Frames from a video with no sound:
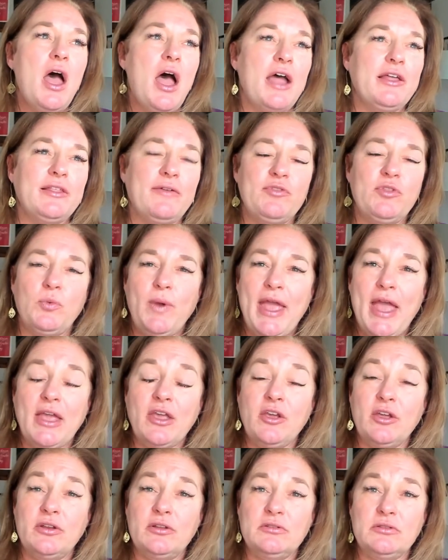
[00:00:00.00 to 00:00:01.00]
I loved the way I
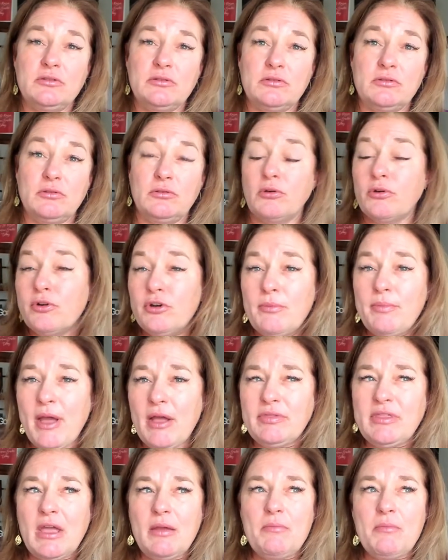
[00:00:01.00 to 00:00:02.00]
could learn
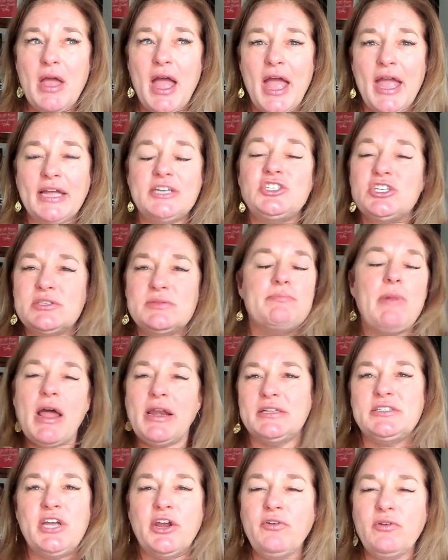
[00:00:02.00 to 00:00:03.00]
about them. It just
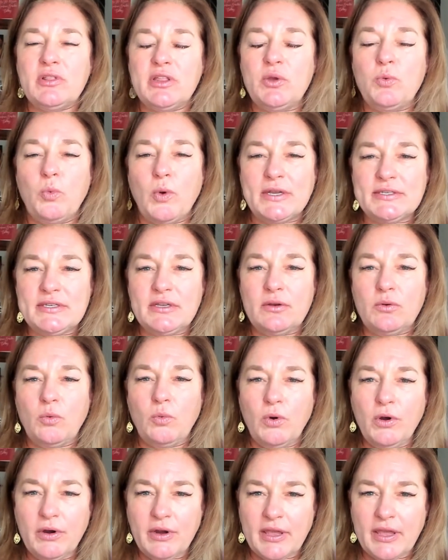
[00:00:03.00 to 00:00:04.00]
monetarily wasn't
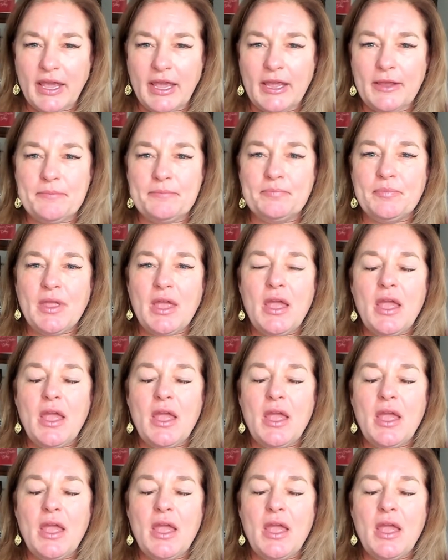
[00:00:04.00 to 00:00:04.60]
working.